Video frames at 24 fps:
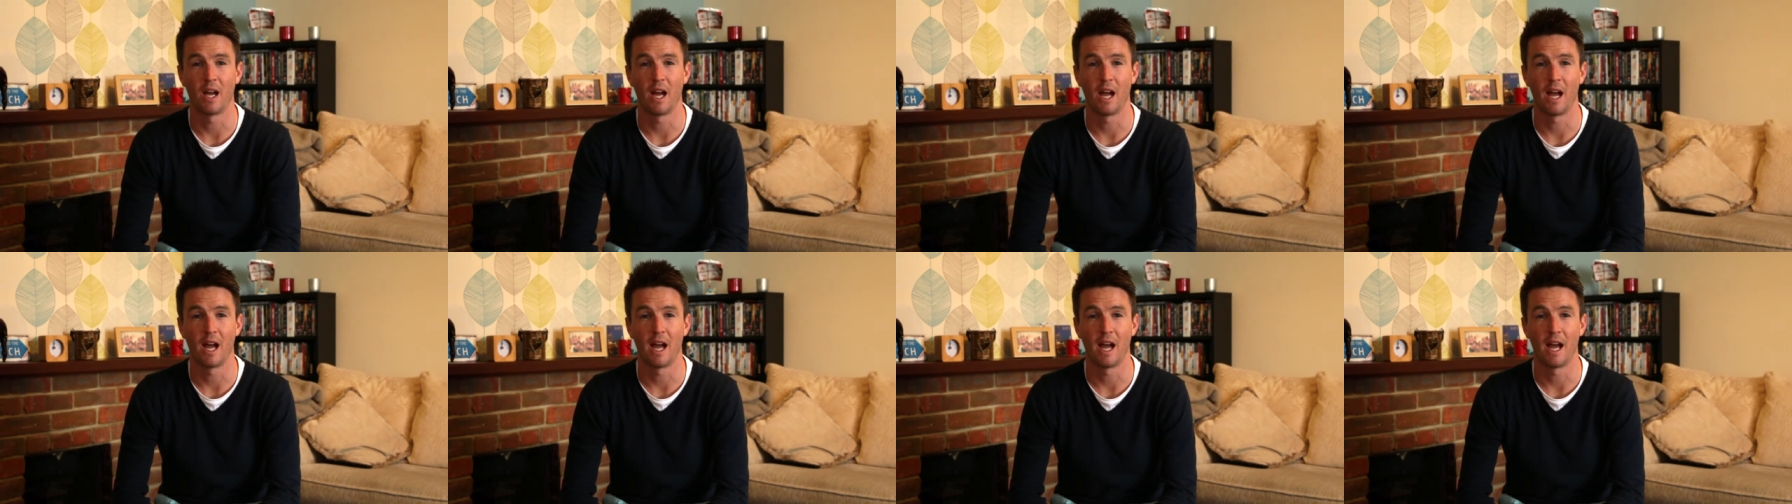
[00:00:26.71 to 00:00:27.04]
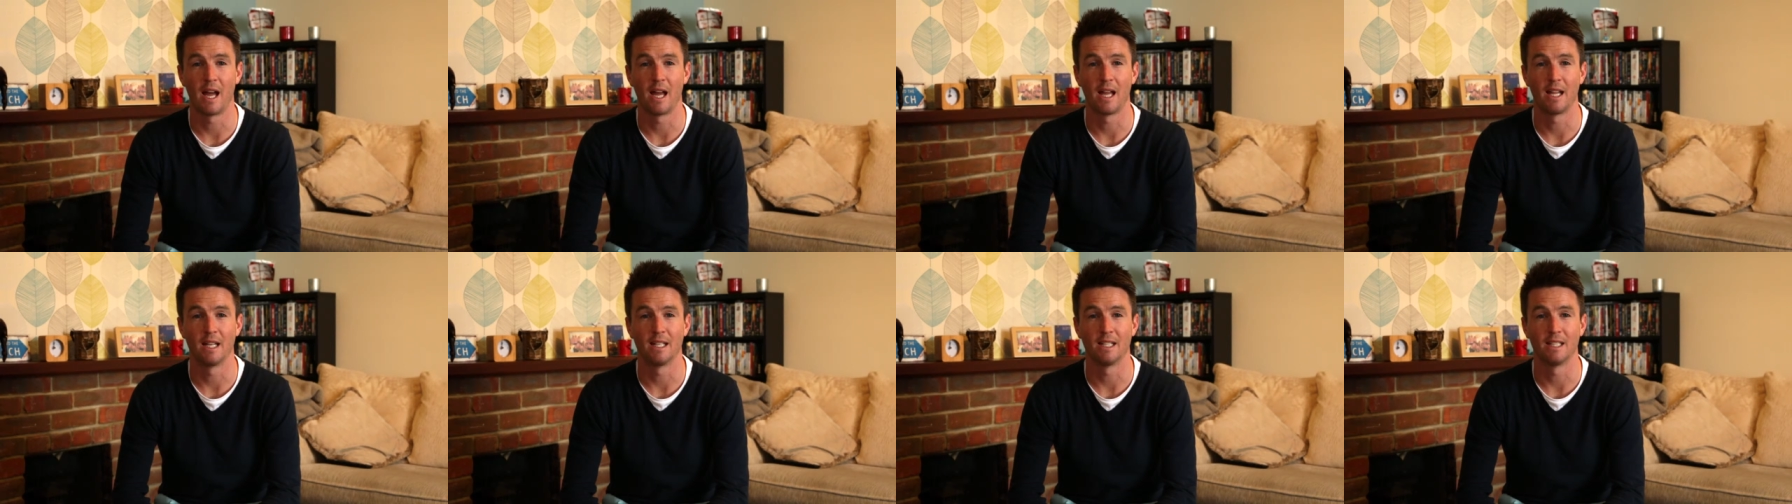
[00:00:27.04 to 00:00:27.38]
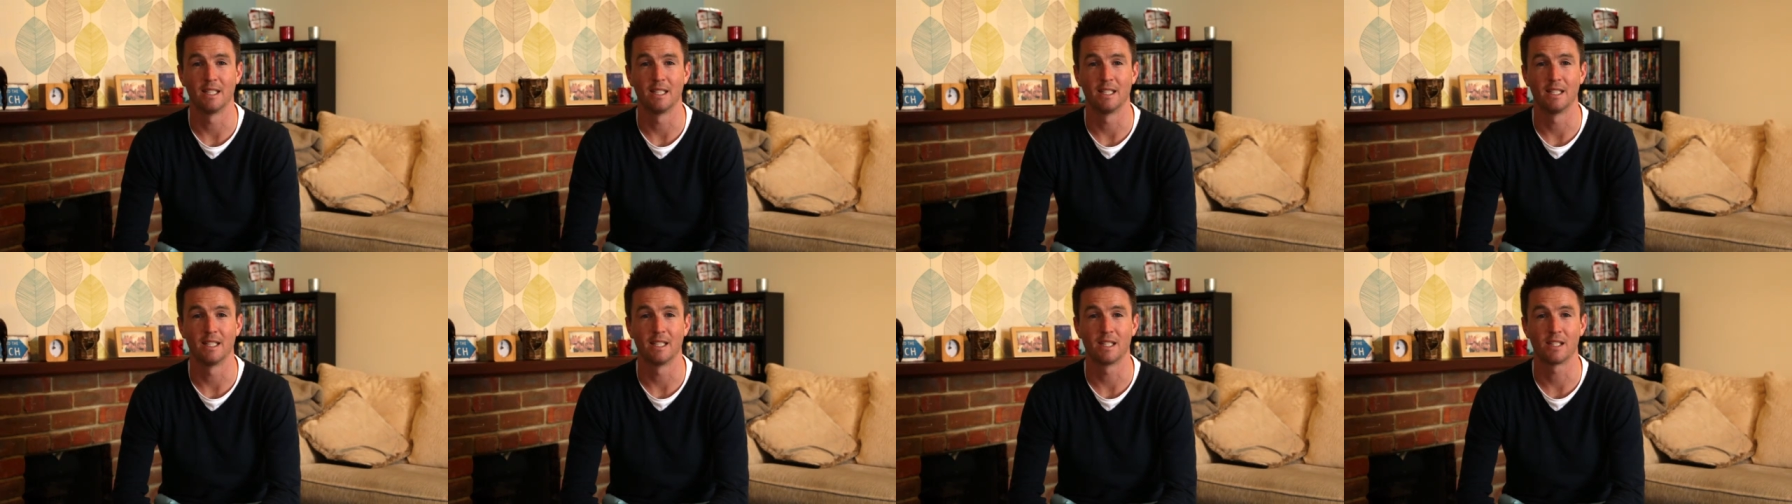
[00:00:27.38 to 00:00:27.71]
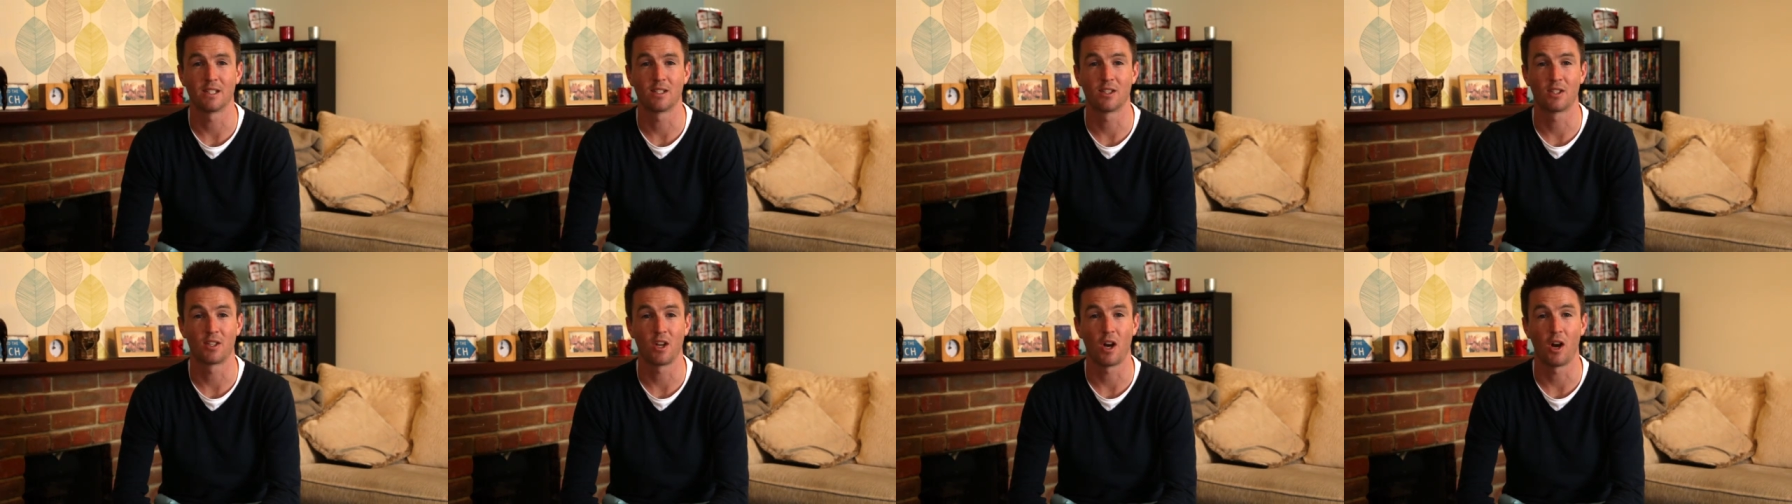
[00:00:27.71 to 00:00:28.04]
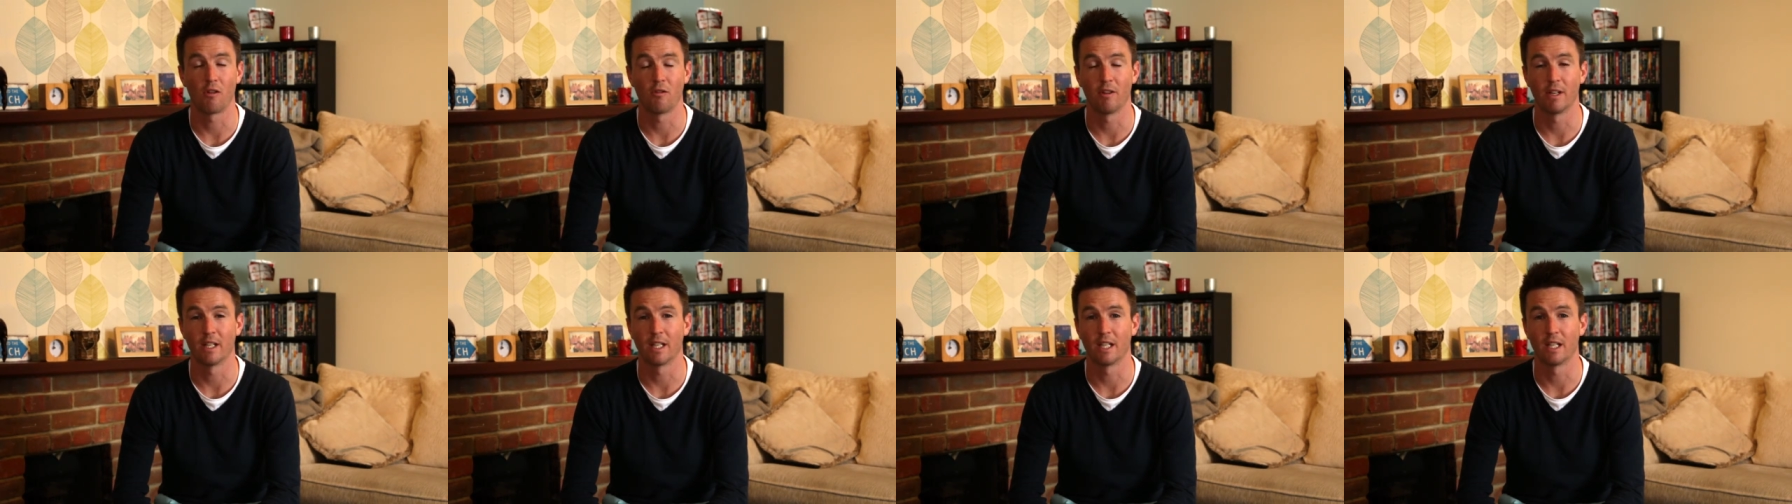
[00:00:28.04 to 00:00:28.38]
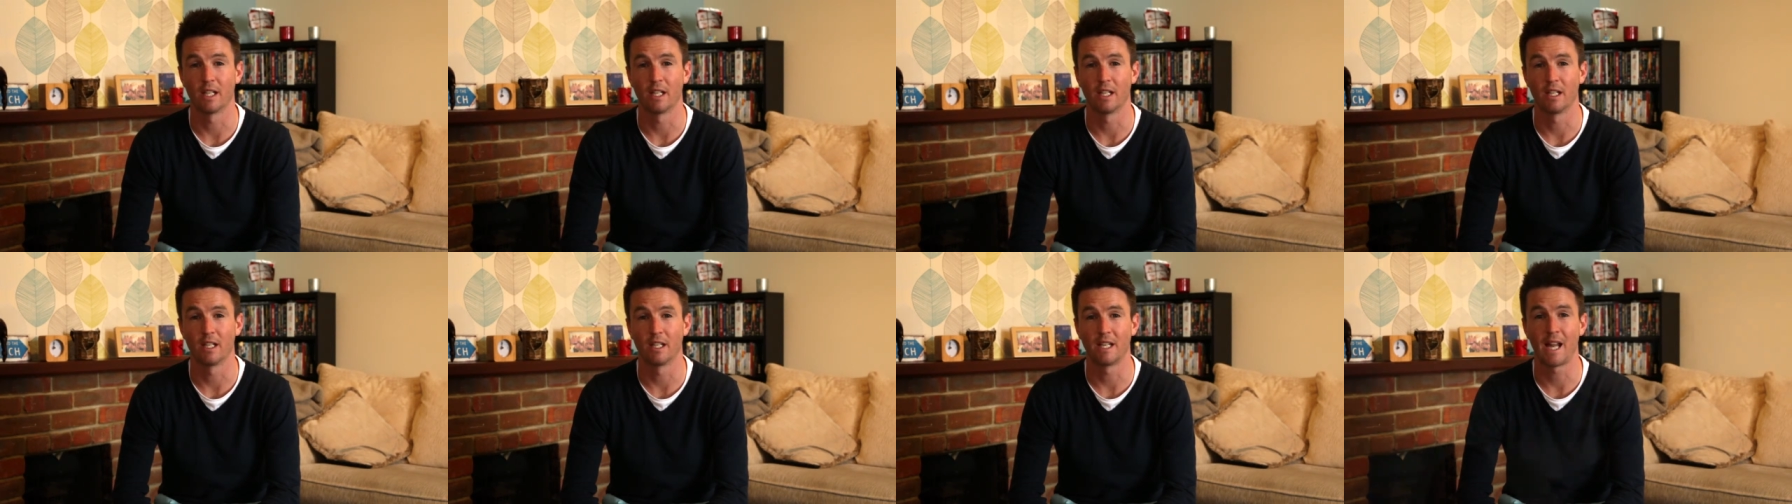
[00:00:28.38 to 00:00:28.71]
and starring
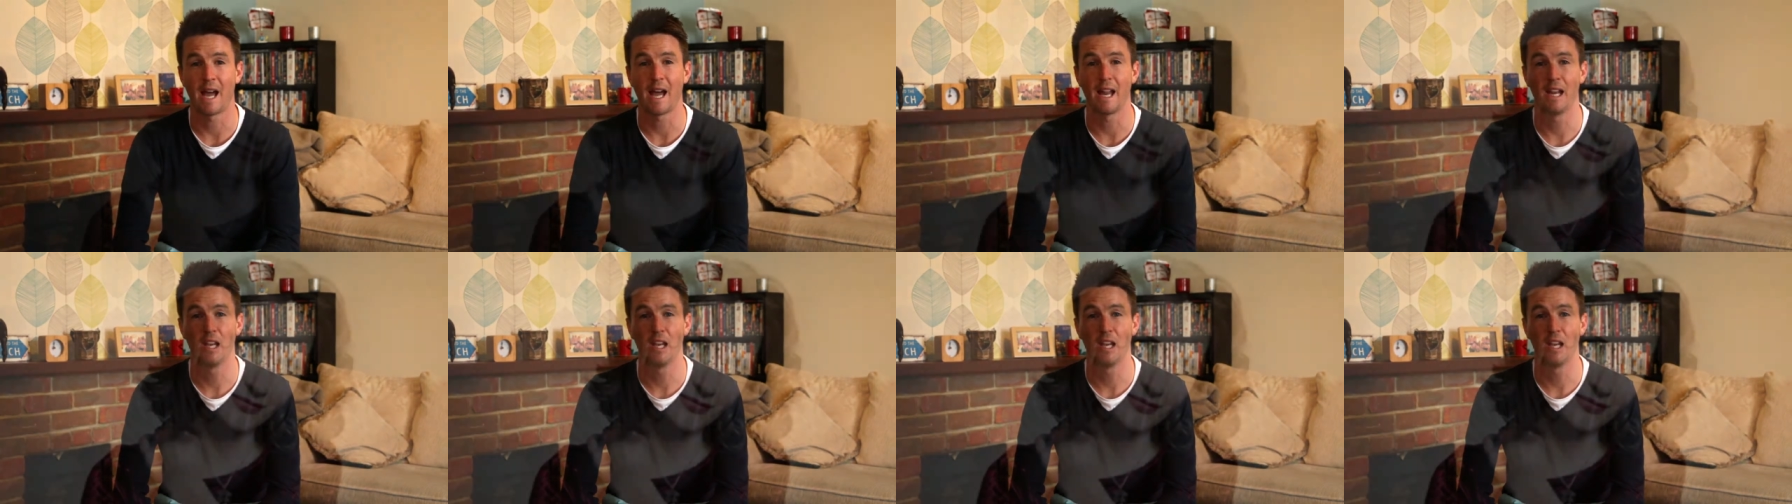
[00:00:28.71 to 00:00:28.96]
Nat